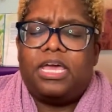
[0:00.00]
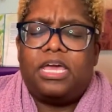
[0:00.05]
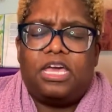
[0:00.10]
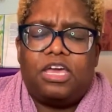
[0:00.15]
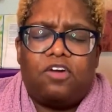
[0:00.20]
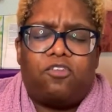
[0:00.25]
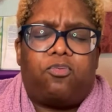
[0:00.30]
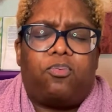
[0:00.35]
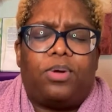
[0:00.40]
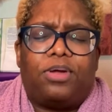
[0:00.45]

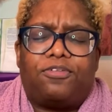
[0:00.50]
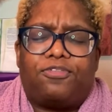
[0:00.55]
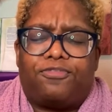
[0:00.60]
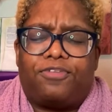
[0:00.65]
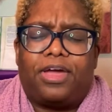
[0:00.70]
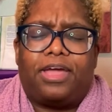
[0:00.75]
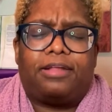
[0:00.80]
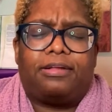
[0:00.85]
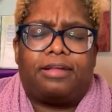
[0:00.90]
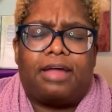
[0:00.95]
if we
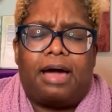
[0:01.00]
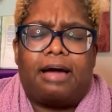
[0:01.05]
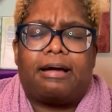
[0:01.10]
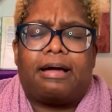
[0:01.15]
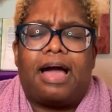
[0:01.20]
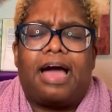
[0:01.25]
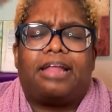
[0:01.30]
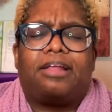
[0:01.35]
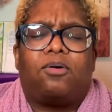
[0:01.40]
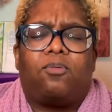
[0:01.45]
faint not,
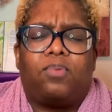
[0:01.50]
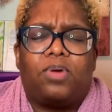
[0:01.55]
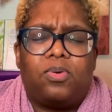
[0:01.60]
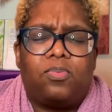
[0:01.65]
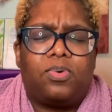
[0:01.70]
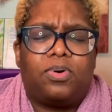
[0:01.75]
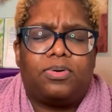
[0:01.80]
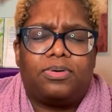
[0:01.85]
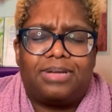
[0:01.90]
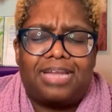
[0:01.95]
God, and we
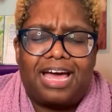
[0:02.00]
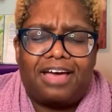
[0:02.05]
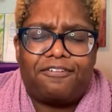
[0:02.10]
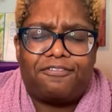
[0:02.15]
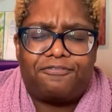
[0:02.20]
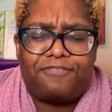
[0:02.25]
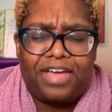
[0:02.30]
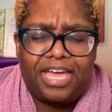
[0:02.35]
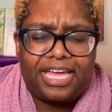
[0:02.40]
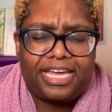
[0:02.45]
will not
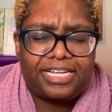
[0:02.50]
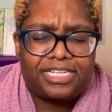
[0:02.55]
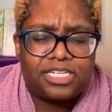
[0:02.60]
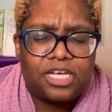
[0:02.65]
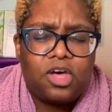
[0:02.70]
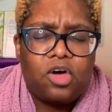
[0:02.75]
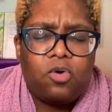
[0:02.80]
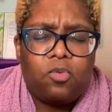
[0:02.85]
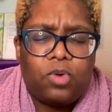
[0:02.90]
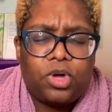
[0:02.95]
faint
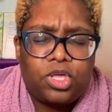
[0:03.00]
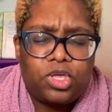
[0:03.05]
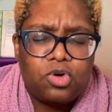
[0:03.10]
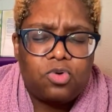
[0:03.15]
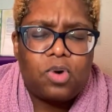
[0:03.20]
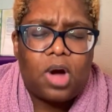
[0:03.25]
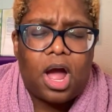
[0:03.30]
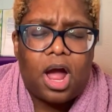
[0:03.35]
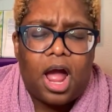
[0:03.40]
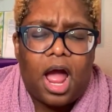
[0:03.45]
when
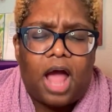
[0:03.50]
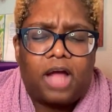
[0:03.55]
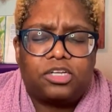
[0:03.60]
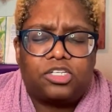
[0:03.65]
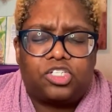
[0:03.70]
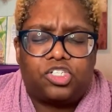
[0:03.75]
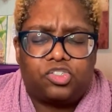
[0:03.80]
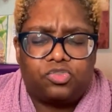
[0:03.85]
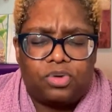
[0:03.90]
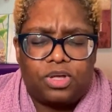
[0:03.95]
you are our
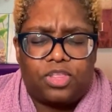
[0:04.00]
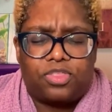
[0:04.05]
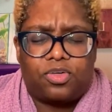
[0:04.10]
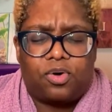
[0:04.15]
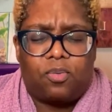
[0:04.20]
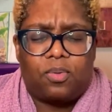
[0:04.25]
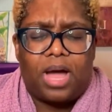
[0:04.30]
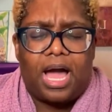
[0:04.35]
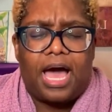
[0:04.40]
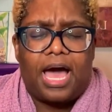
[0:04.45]
strength,
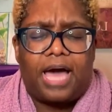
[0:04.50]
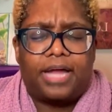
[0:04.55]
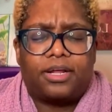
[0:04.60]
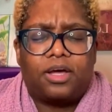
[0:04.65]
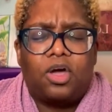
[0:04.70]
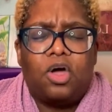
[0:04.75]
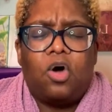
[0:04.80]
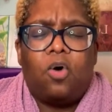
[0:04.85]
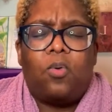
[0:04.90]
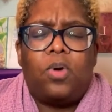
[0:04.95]
oh God.
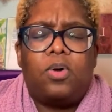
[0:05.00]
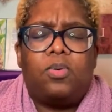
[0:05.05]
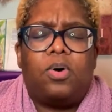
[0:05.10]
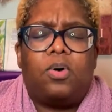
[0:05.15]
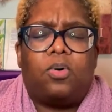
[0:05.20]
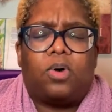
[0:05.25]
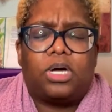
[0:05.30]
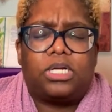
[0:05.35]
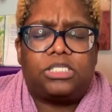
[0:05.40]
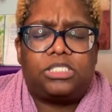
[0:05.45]
We
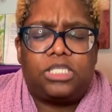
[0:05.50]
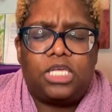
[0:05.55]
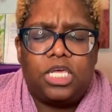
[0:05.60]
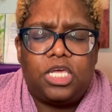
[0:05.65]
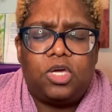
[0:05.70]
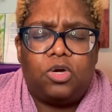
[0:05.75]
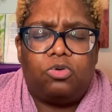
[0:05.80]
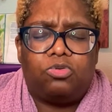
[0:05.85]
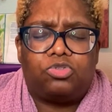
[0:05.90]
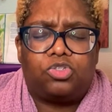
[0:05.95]
will
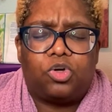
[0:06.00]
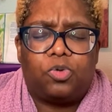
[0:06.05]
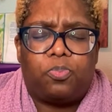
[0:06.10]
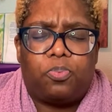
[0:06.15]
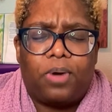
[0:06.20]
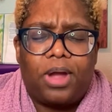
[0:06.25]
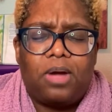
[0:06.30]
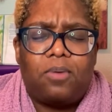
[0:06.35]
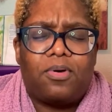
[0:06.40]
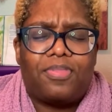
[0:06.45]
continue to
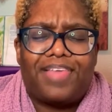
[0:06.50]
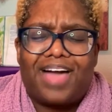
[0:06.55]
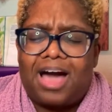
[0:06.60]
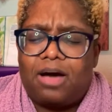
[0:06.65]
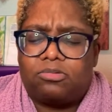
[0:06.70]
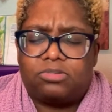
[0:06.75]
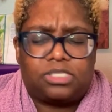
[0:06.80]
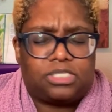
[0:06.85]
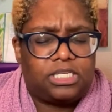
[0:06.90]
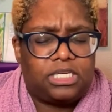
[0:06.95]
pray
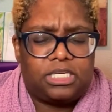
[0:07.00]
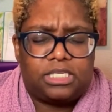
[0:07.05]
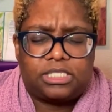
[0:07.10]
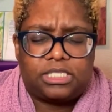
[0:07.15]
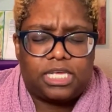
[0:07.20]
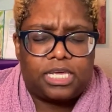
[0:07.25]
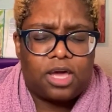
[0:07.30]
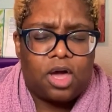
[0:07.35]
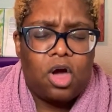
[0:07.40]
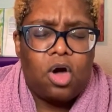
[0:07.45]
without
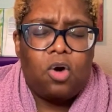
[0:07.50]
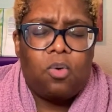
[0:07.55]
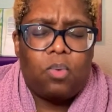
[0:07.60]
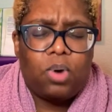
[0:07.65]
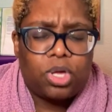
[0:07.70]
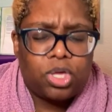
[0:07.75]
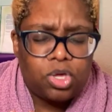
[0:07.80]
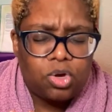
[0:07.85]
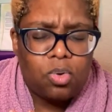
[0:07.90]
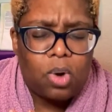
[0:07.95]
ceasing
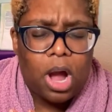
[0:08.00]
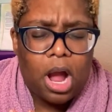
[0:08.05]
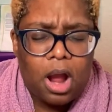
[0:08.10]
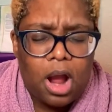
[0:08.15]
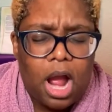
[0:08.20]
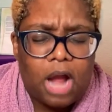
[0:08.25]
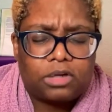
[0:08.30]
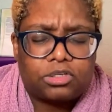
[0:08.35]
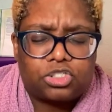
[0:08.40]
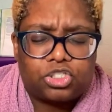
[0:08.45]
when you are
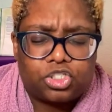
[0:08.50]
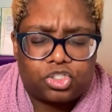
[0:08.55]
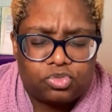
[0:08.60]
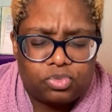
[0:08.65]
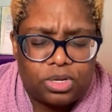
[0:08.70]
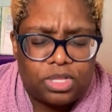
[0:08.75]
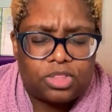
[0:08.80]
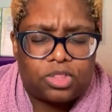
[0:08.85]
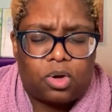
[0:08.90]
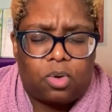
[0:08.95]
our
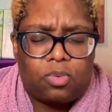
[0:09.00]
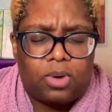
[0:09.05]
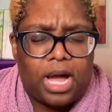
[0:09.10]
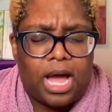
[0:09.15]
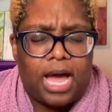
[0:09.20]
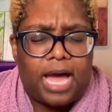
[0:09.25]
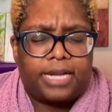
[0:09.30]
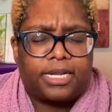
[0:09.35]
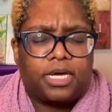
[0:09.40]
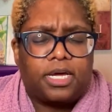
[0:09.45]
strength, oh
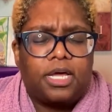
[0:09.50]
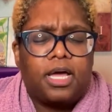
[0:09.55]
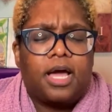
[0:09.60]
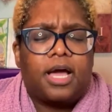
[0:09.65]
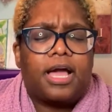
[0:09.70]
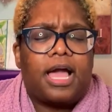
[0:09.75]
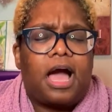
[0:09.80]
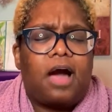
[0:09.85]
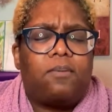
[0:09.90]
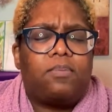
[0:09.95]
God.
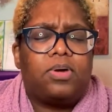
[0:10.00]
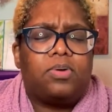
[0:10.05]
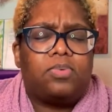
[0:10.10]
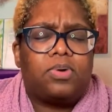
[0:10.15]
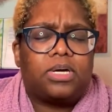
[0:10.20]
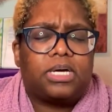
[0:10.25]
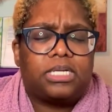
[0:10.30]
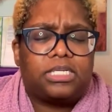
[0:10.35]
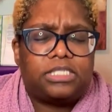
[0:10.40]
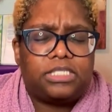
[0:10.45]
God, we will
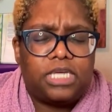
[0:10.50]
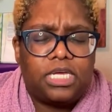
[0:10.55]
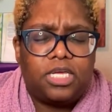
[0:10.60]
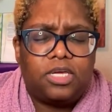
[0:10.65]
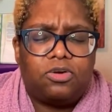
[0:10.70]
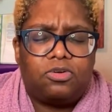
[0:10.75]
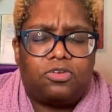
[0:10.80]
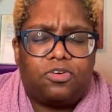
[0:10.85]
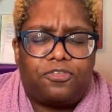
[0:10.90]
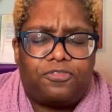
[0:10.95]

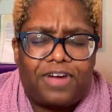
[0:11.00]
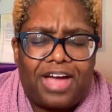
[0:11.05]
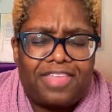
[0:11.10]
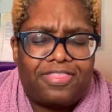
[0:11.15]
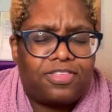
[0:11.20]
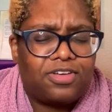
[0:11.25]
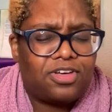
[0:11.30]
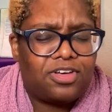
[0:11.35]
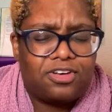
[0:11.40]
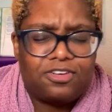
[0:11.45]
continue to fight
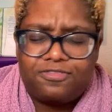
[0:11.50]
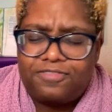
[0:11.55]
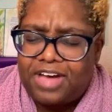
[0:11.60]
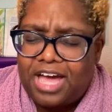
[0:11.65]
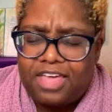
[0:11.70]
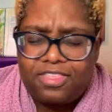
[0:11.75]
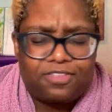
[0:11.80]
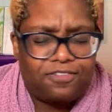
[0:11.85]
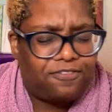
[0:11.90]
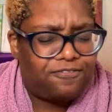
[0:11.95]
the good
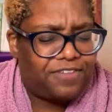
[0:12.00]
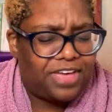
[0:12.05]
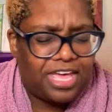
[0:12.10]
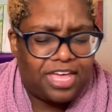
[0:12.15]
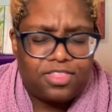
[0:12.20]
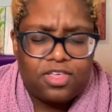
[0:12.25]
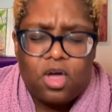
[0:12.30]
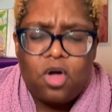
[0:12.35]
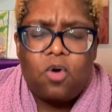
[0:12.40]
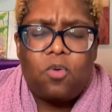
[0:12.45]
fight of
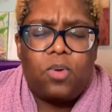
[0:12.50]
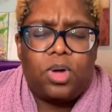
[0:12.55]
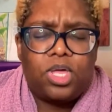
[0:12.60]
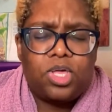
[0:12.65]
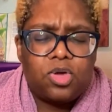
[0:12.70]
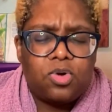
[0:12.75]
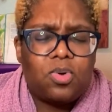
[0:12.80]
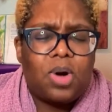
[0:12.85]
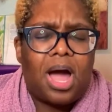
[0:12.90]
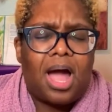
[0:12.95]
faith when
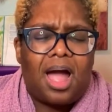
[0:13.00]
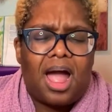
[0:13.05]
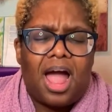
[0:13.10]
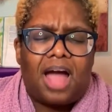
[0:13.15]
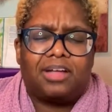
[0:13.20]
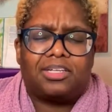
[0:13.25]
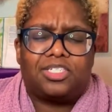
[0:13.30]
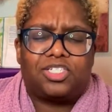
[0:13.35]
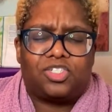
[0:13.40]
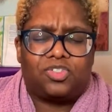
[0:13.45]
you are
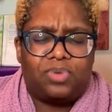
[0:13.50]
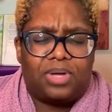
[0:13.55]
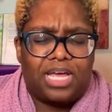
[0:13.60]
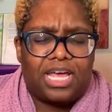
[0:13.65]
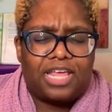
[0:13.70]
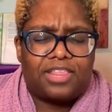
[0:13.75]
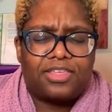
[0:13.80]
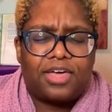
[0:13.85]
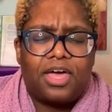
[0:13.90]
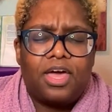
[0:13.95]
our
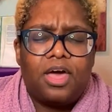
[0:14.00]
strength,